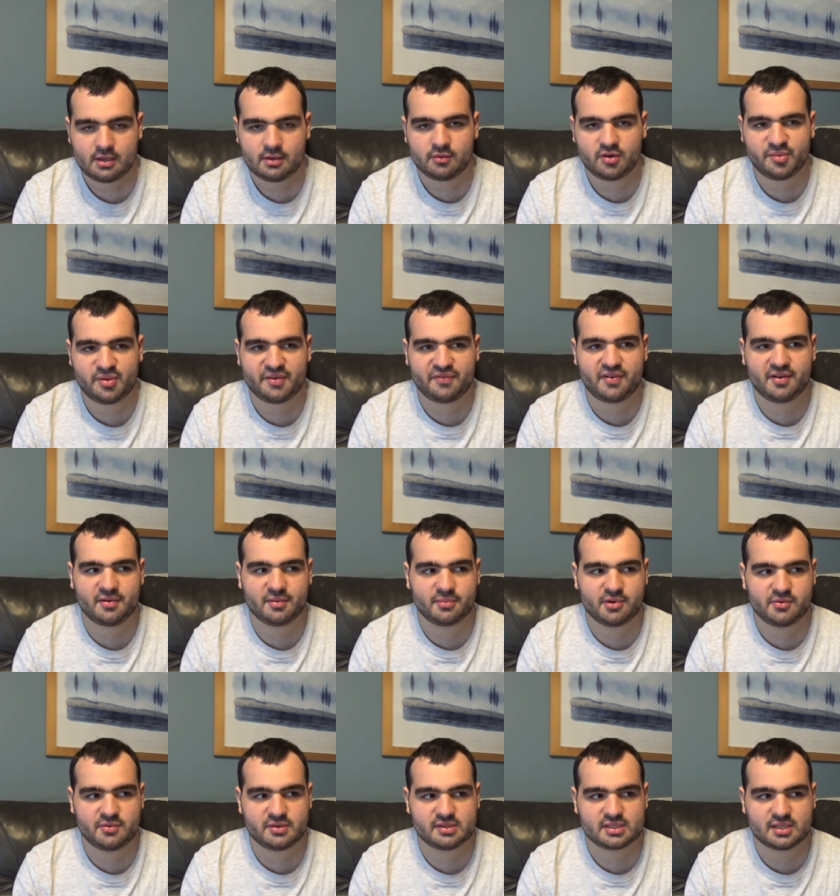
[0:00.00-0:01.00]
One of my favorite
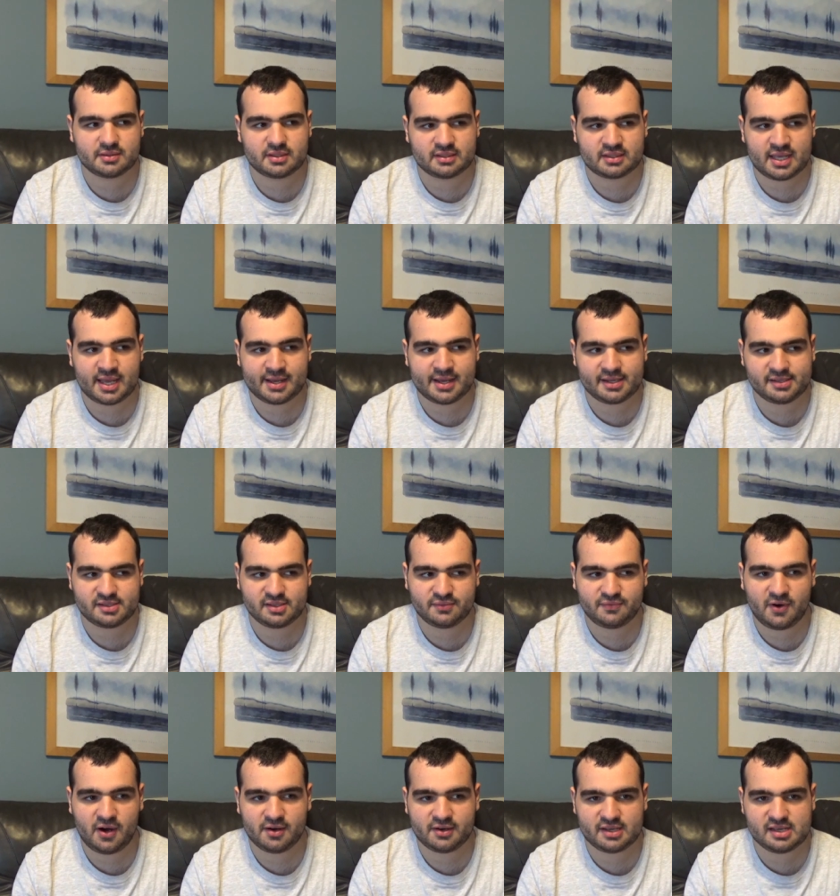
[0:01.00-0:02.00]
movies of the decade so
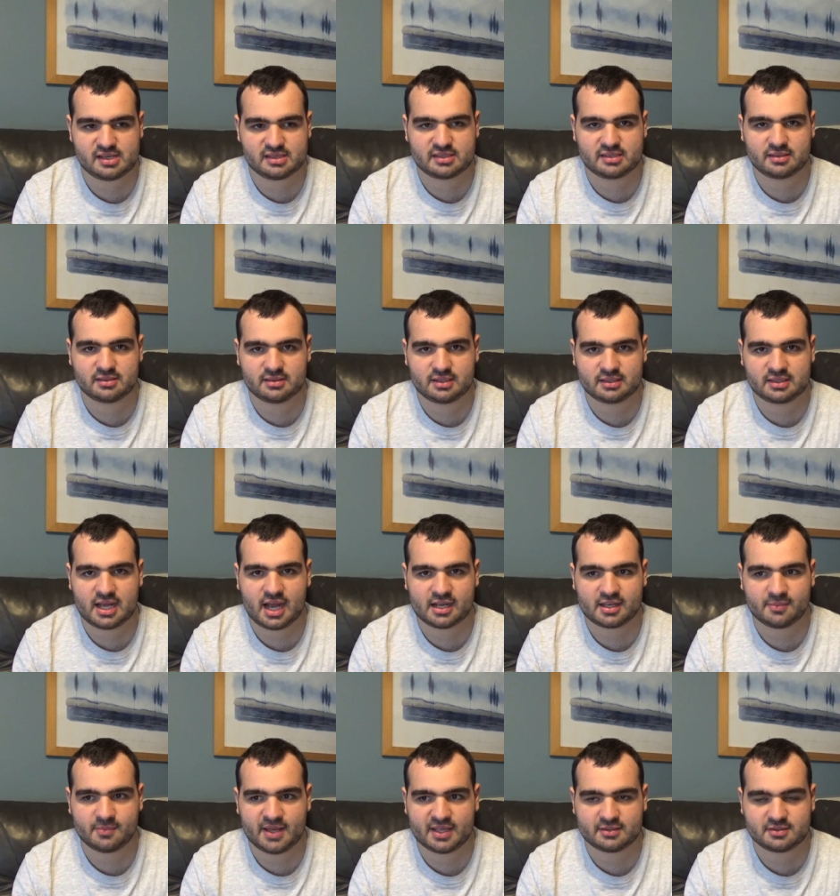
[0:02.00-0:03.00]
far is the
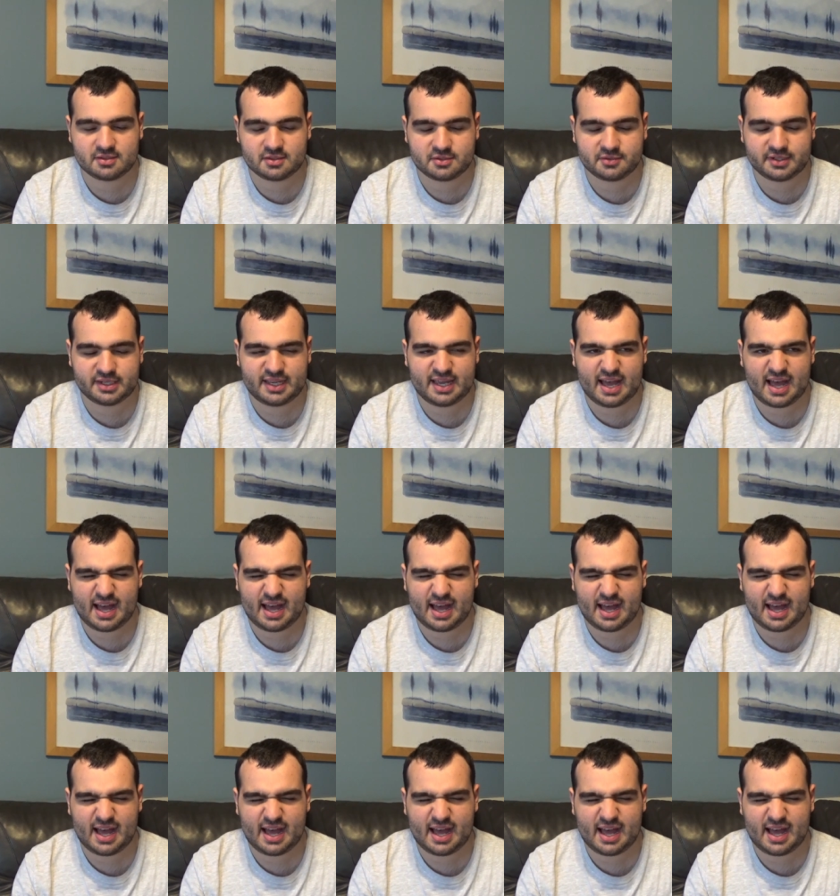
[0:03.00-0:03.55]
documentary,